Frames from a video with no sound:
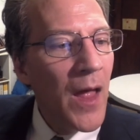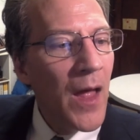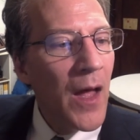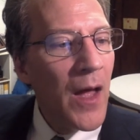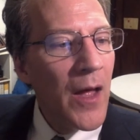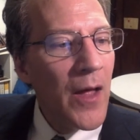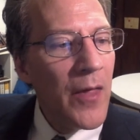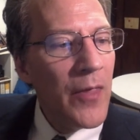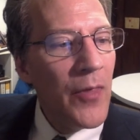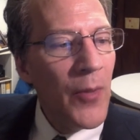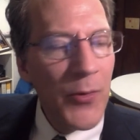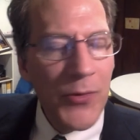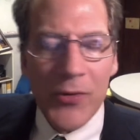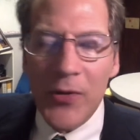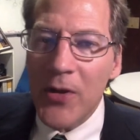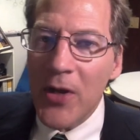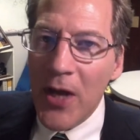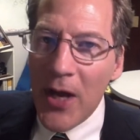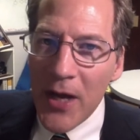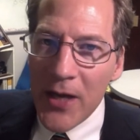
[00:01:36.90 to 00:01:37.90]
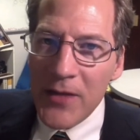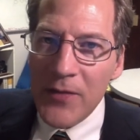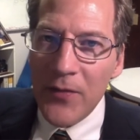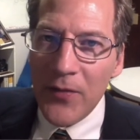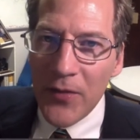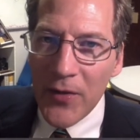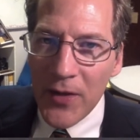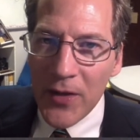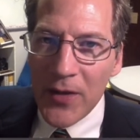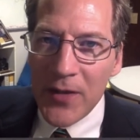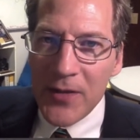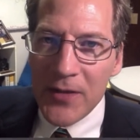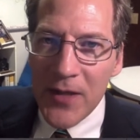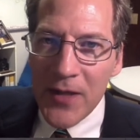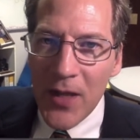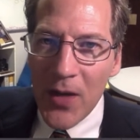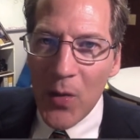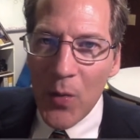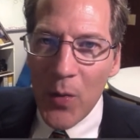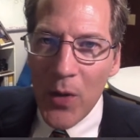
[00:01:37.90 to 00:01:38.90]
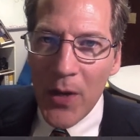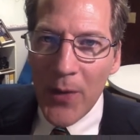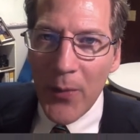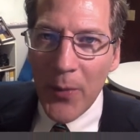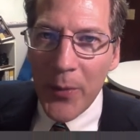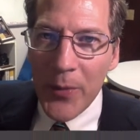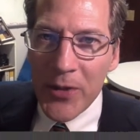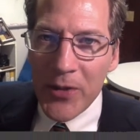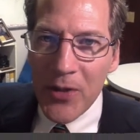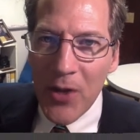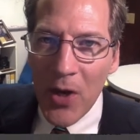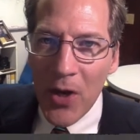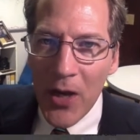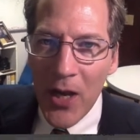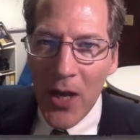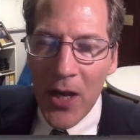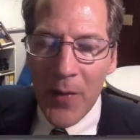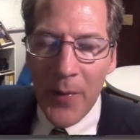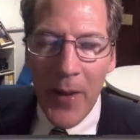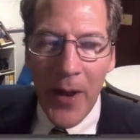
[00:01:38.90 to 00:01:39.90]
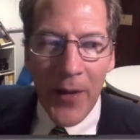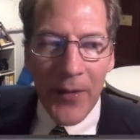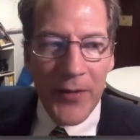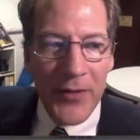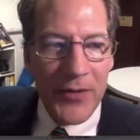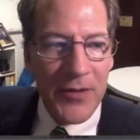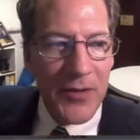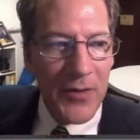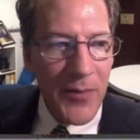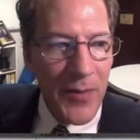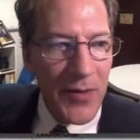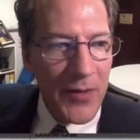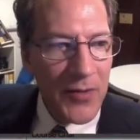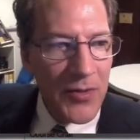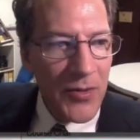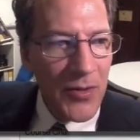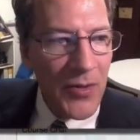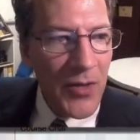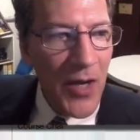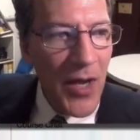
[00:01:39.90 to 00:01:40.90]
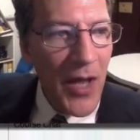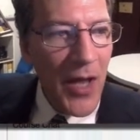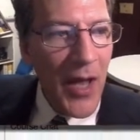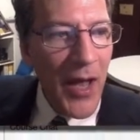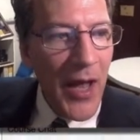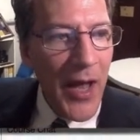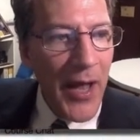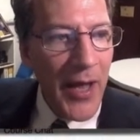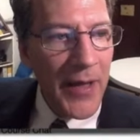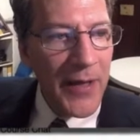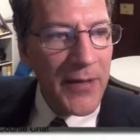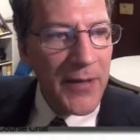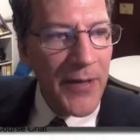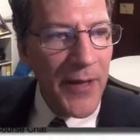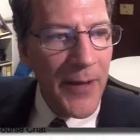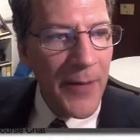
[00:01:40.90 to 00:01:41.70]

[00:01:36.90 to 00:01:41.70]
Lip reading: Those are the kinds of things that we will be talking about this semester, and